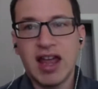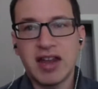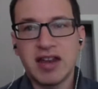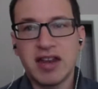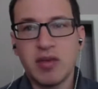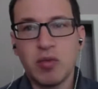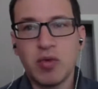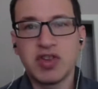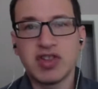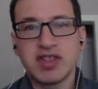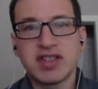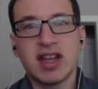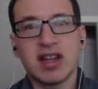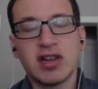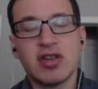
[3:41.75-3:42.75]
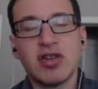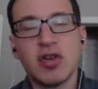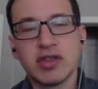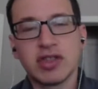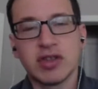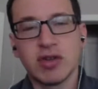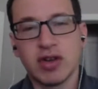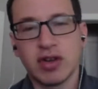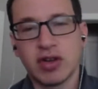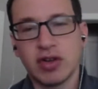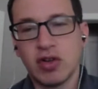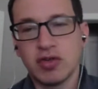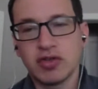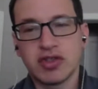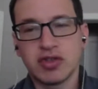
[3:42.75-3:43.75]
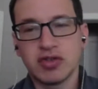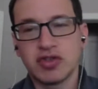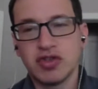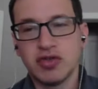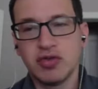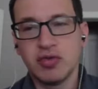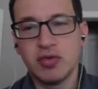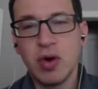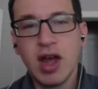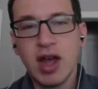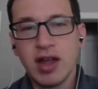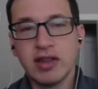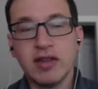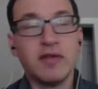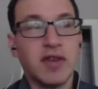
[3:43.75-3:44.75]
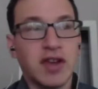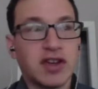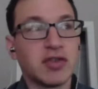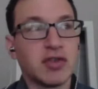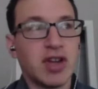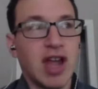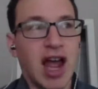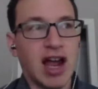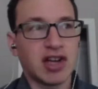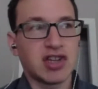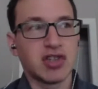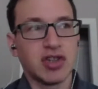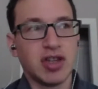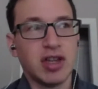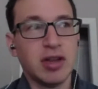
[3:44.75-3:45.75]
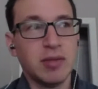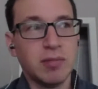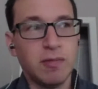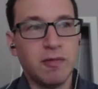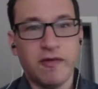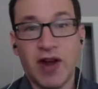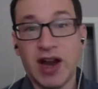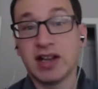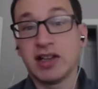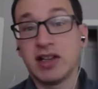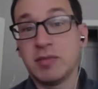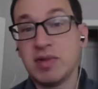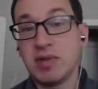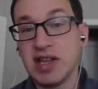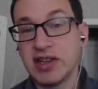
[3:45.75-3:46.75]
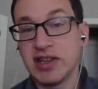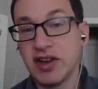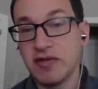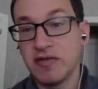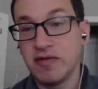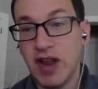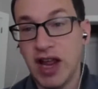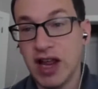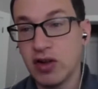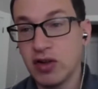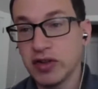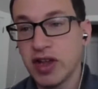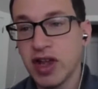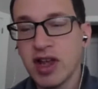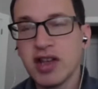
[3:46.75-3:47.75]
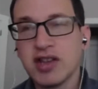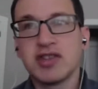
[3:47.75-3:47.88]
And we just get closer and closer to the victory actually finally being unveiled.